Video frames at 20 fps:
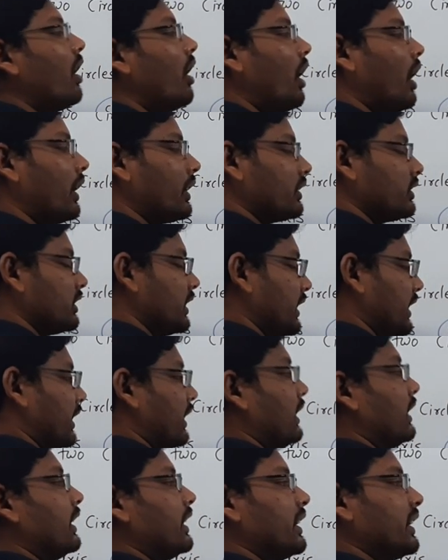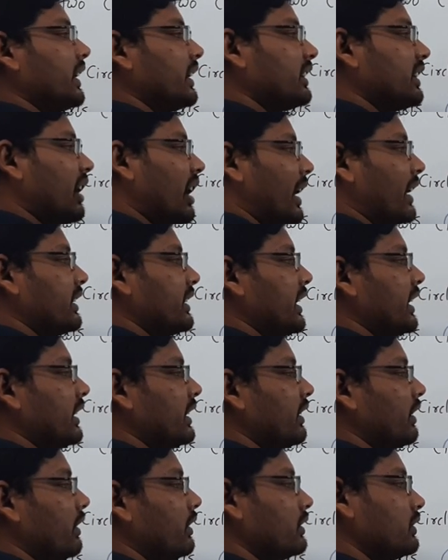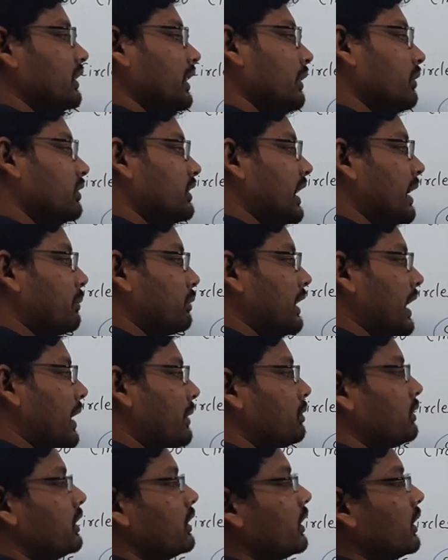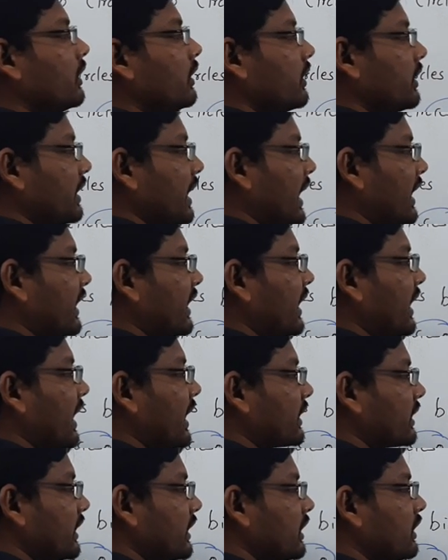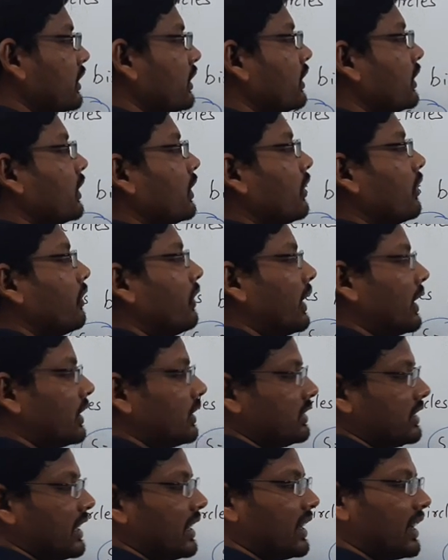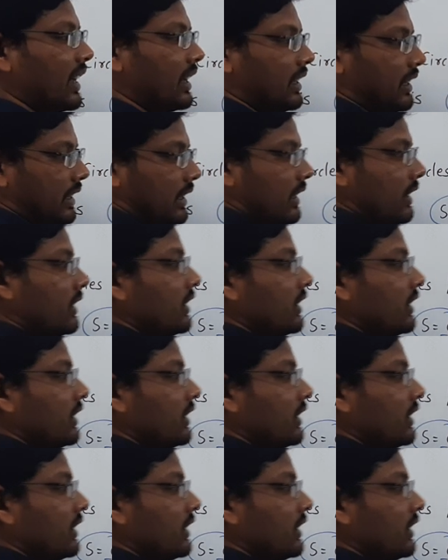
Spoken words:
or sorry, here tangent in sometimes radical axis for generally.